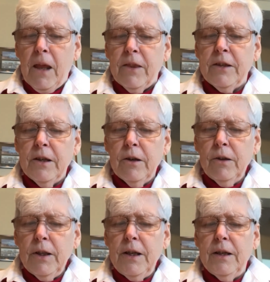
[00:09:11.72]
The
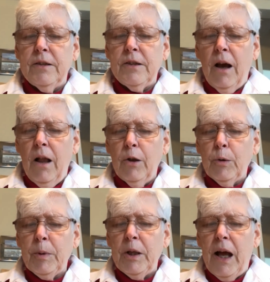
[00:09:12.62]
nearly
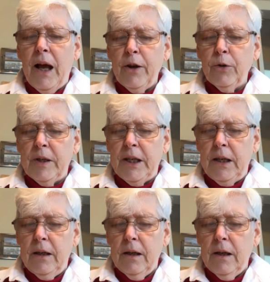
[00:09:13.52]
intolerable
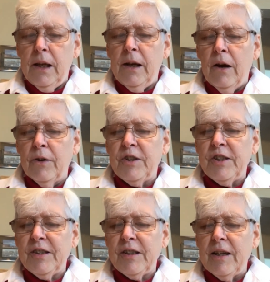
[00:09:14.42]
irony in our
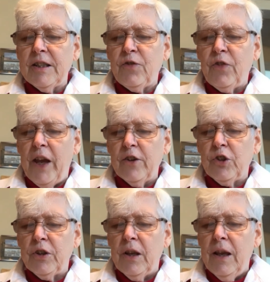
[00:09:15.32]

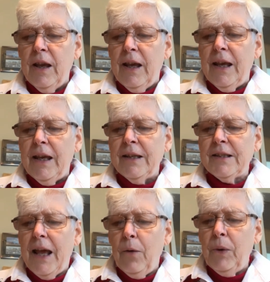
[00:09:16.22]
dissatisfaction is
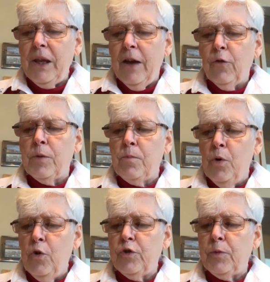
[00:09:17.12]
that we have
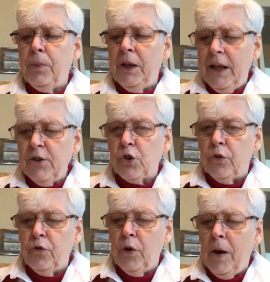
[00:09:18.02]
removed pleasure
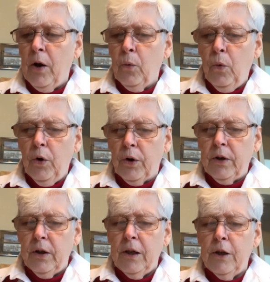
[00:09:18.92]
from our work
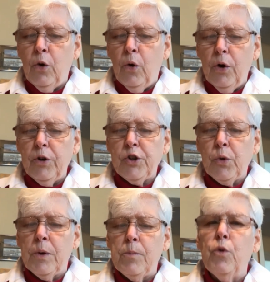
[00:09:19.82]
in order to
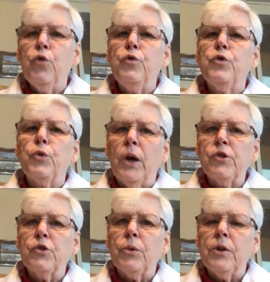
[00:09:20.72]
remove
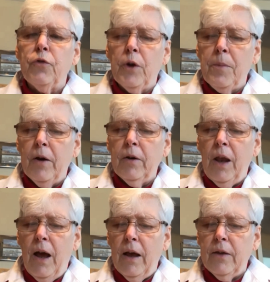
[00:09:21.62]
drudgery from our
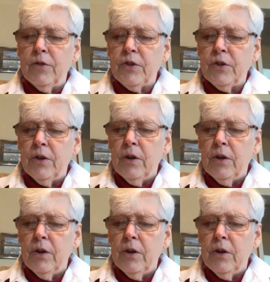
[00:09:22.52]
lives.